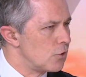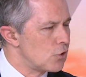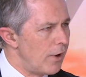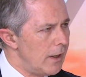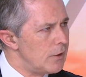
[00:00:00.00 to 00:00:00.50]

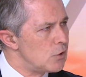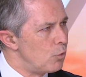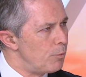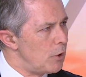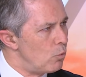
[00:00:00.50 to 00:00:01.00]
Australians
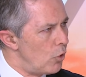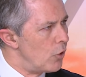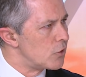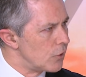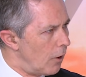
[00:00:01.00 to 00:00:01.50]
would be
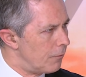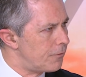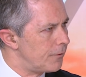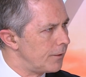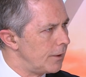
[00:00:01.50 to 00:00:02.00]
worse
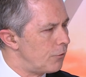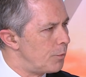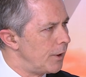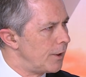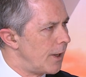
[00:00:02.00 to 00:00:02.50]
off
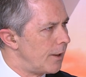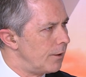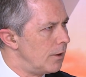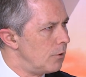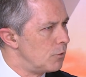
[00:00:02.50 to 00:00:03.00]
if Peter
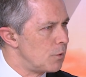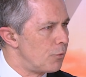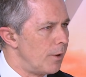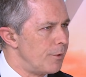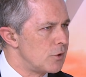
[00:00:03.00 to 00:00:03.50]
Dutton was the
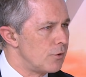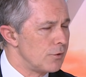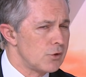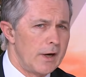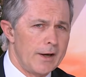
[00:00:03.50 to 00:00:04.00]
Prime Minister
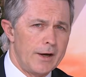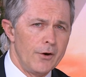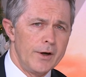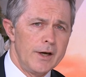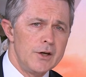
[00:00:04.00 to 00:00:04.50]
of Australia.
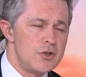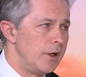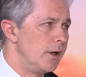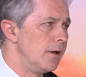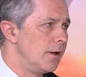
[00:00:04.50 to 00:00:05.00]
And on
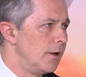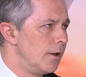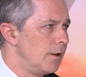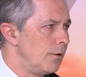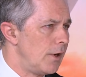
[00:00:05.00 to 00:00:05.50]
energy,
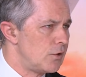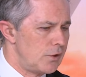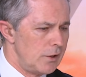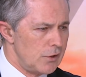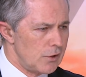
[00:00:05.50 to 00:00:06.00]
as
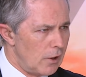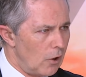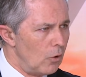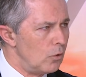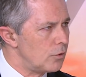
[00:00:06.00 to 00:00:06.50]
these
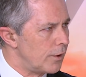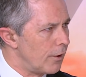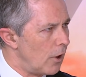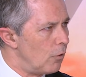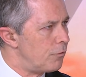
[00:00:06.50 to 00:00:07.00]
old
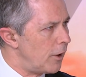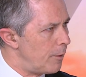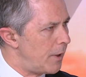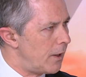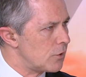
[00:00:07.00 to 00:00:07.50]

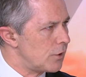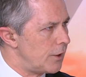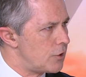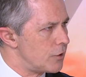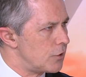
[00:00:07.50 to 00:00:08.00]
coal-fired power
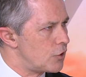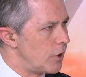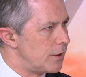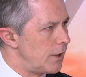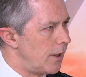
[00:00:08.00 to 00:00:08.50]
stations
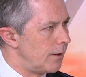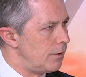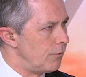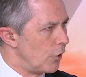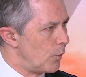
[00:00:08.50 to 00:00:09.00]
shut
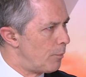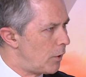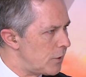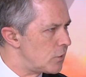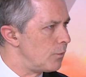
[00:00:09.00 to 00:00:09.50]
down, you've got to
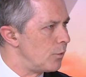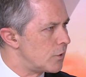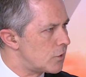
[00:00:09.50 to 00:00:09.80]
replace them with